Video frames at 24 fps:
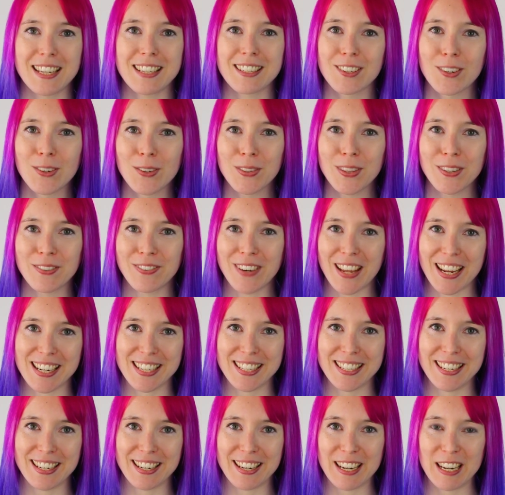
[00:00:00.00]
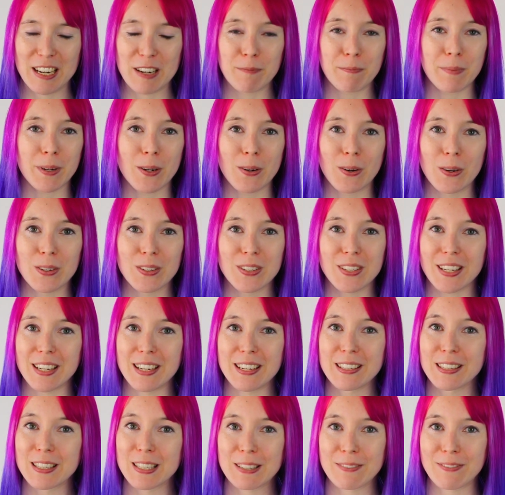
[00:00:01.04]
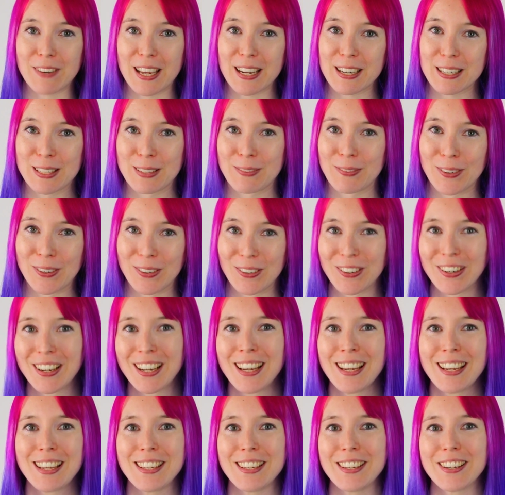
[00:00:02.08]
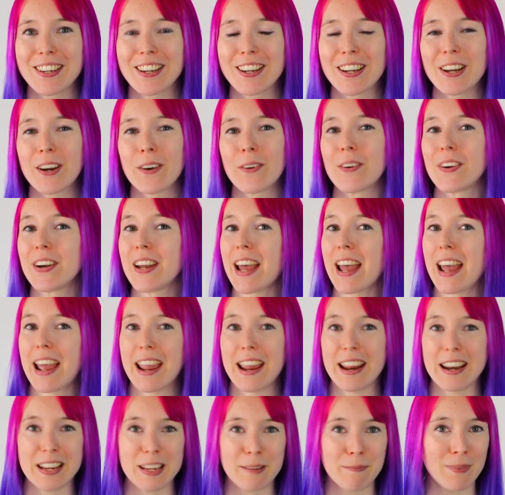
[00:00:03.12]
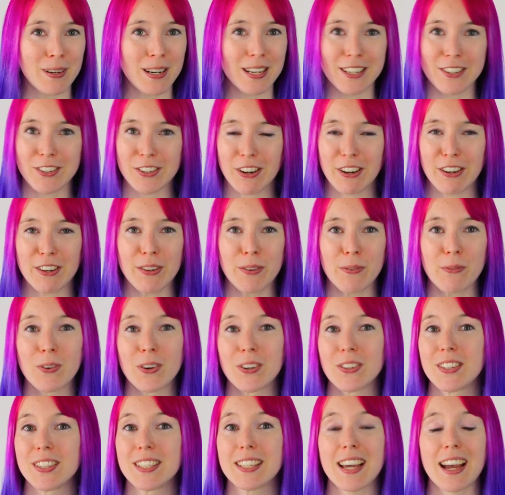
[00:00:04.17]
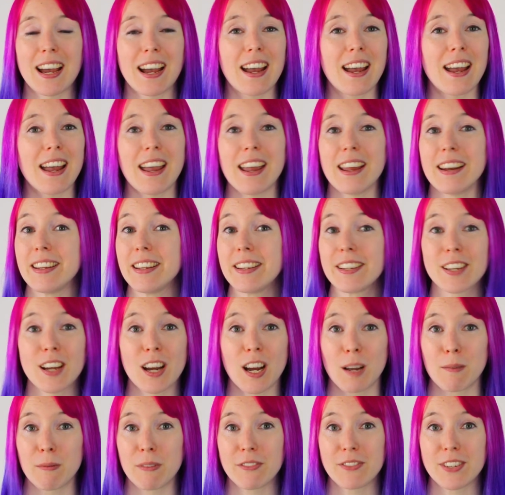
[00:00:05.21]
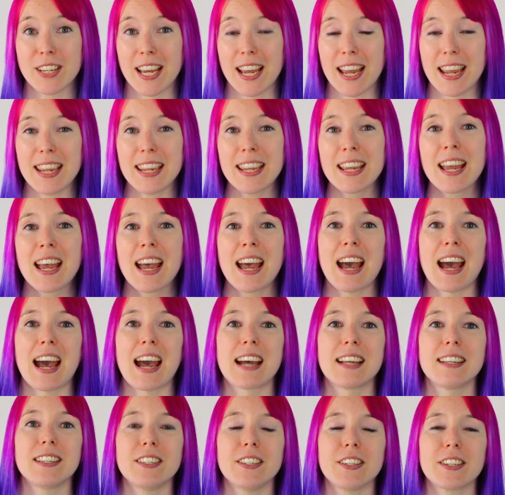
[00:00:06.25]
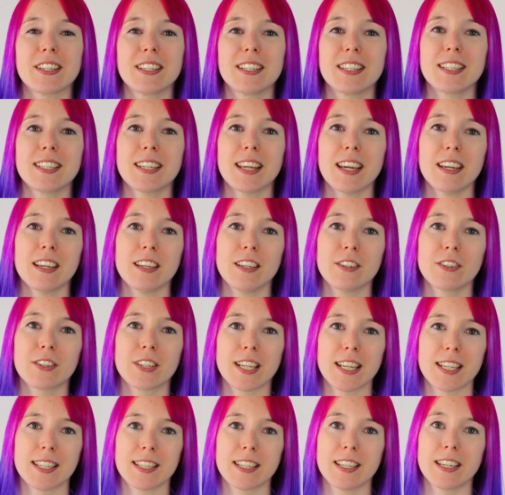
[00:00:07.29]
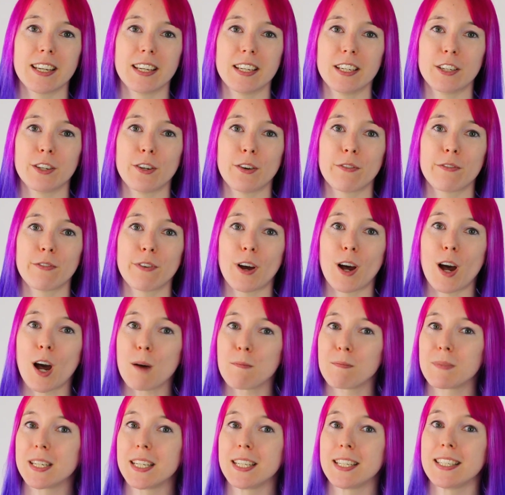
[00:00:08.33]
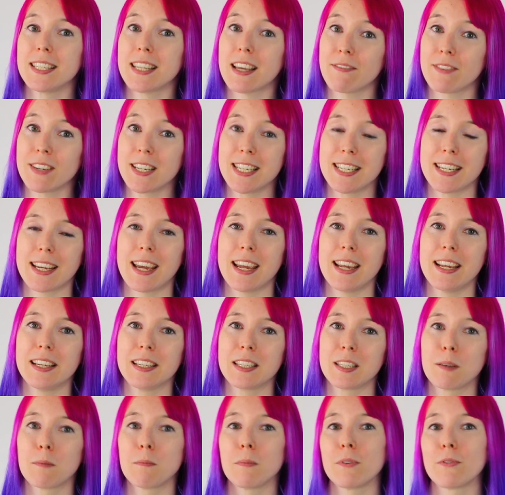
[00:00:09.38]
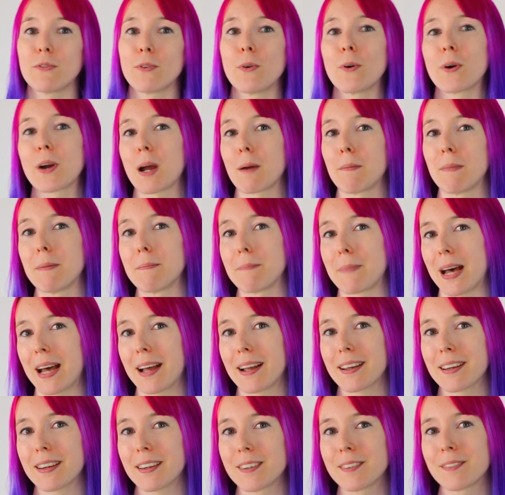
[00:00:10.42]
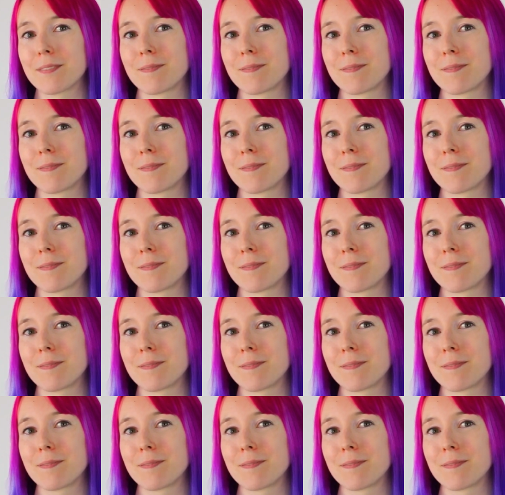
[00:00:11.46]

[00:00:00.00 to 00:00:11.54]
It's called the Flex Ticket because it's flexible. You can go on any bullet train you want at any time of day and you can stay at your destination for up to seven days before coming back.